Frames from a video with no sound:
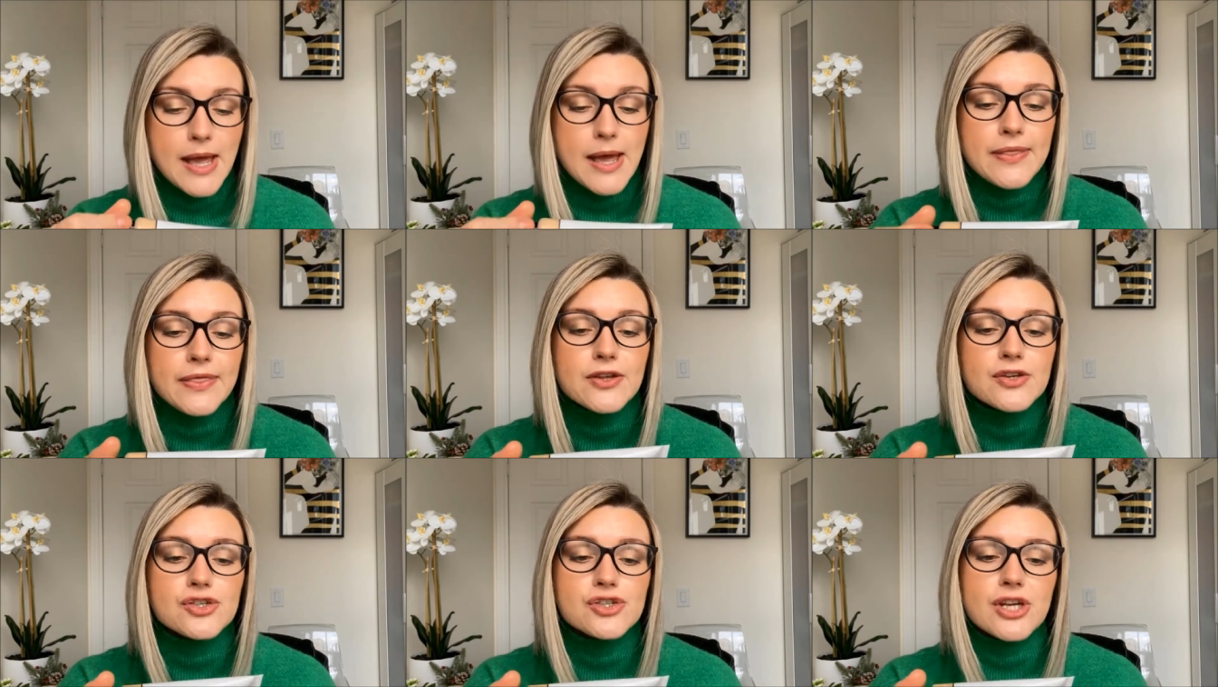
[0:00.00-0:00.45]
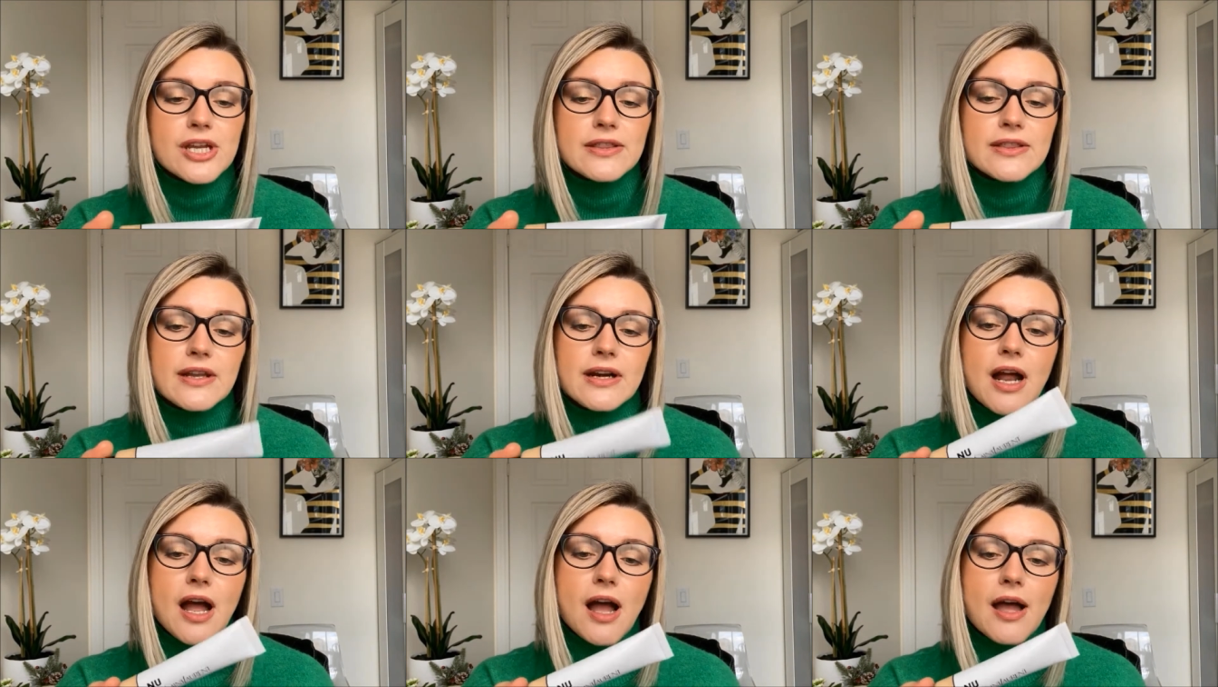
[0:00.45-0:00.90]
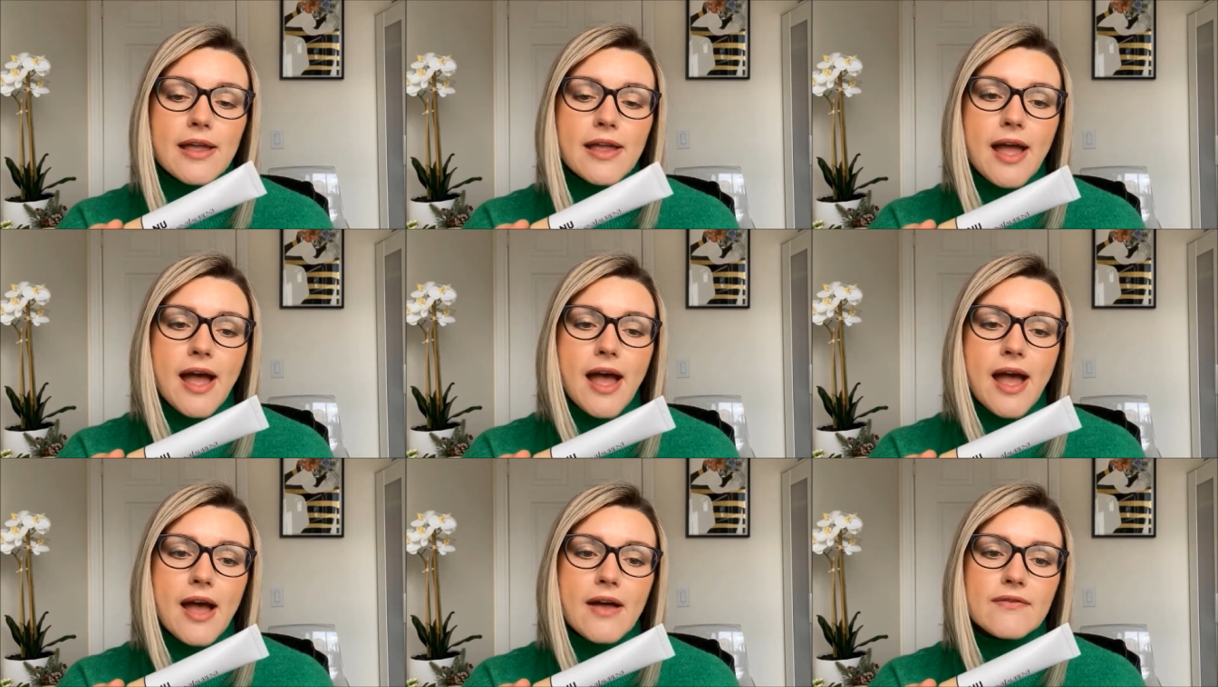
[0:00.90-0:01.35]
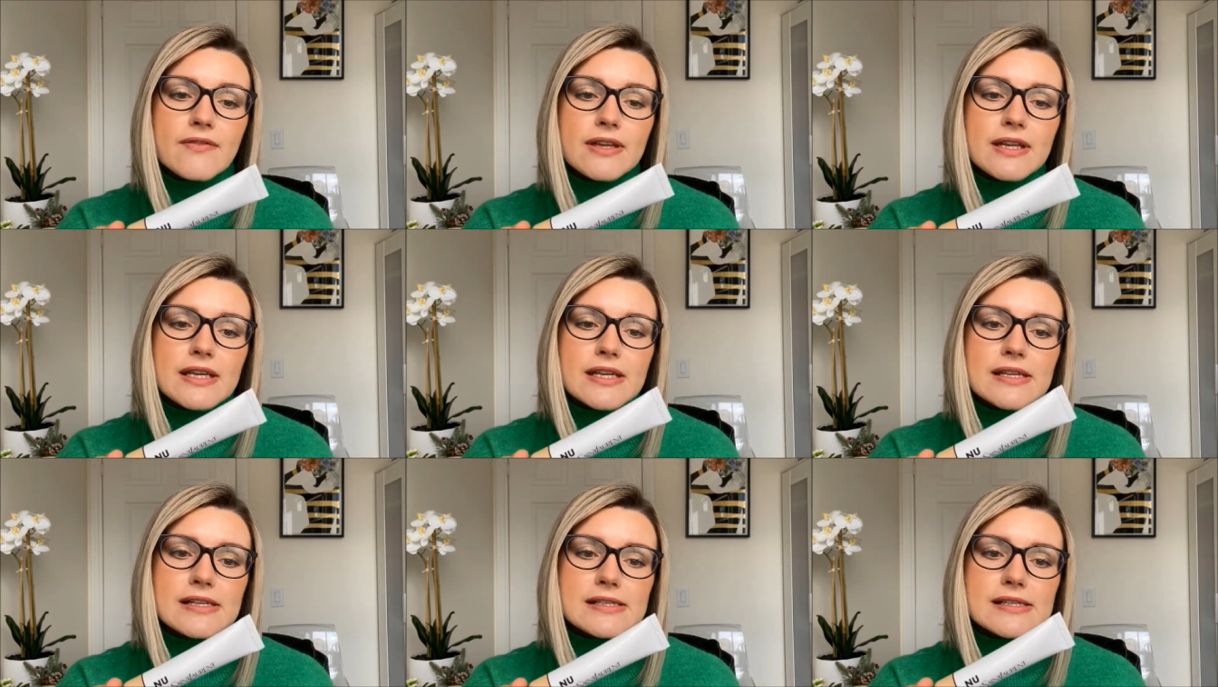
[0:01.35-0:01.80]
The shade that I have
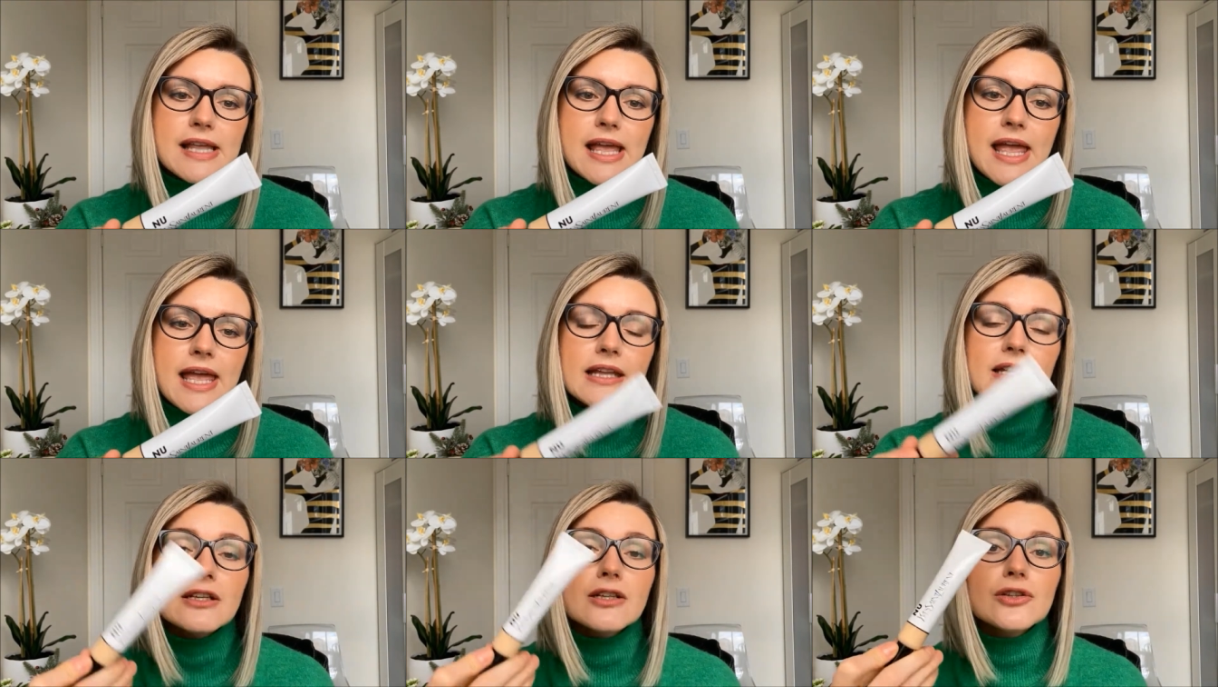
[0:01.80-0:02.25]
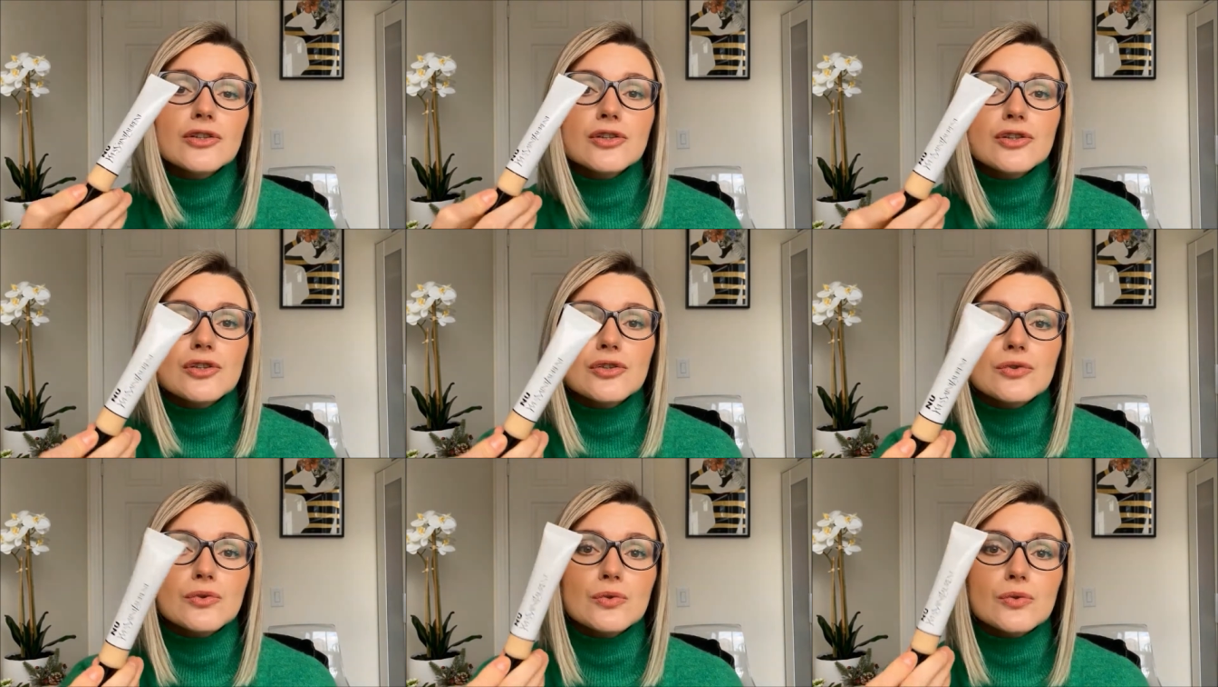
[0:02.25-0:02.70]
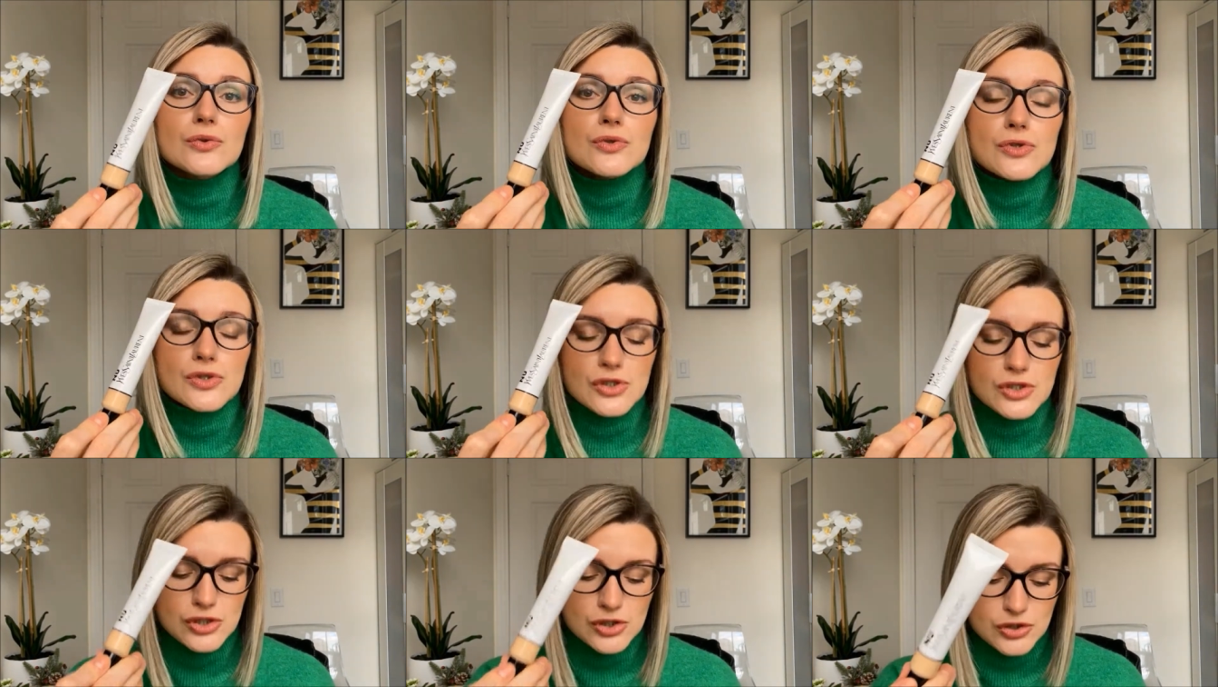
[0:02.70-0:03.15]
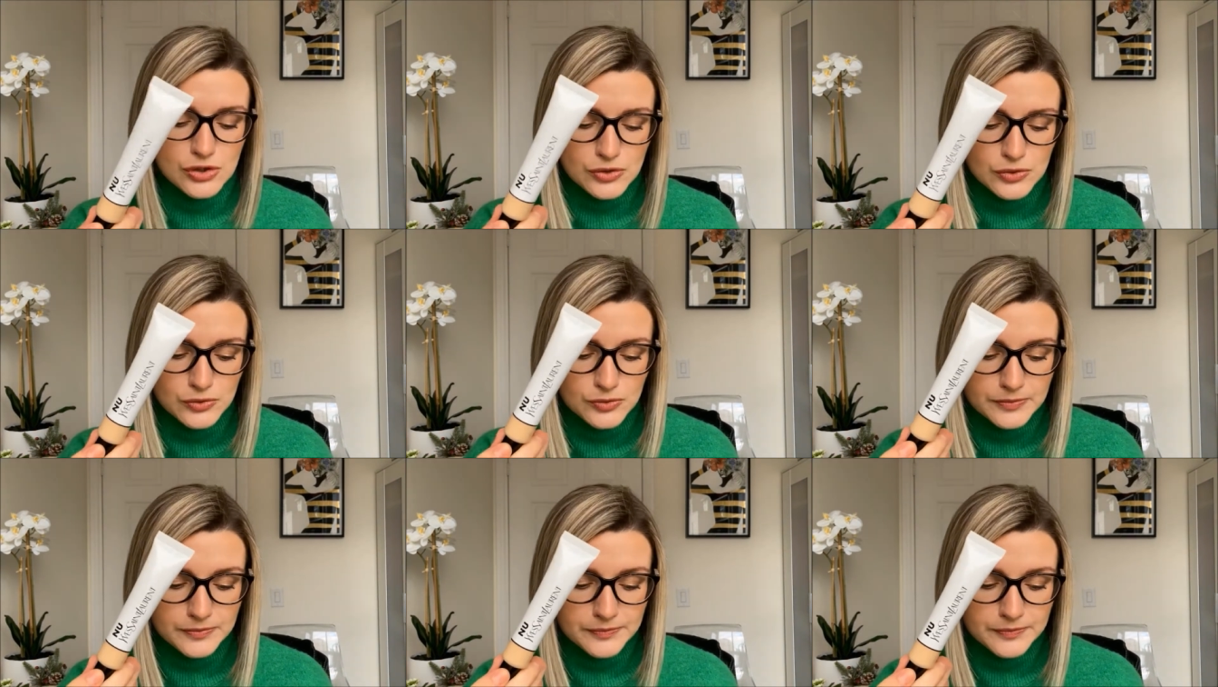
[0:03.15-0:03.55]
is NU2.